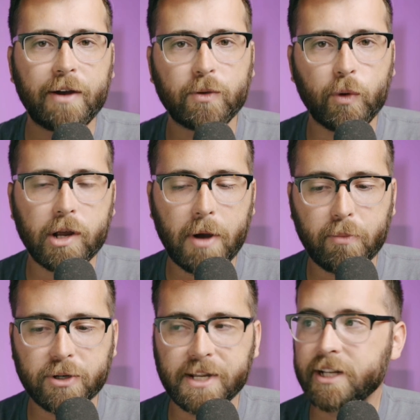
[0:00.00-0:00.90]
have to worry about
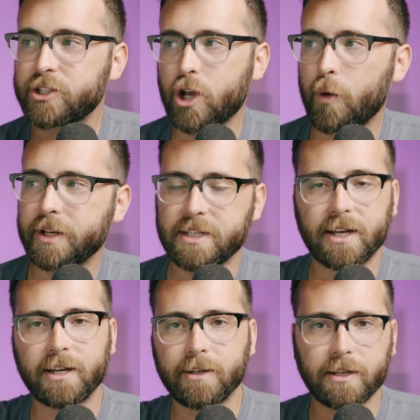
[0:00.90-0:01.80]
percentage going
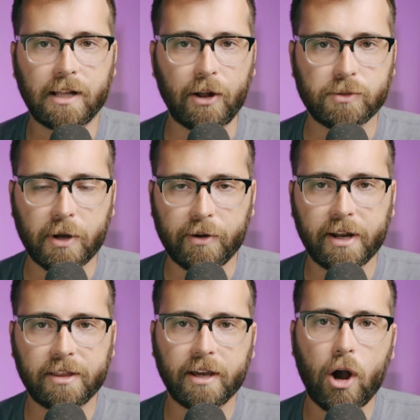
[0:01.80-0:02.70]
to CloudSpot or
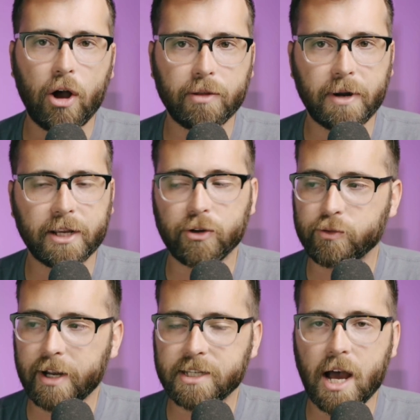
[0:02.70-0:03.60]
anything. All the money goes
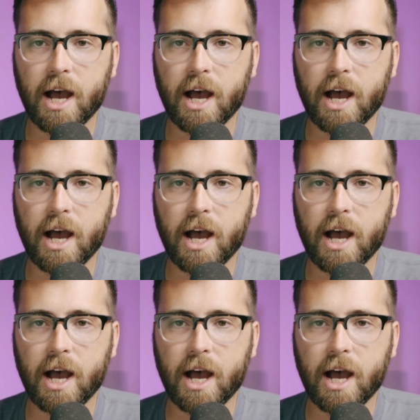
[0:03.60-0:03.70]
right to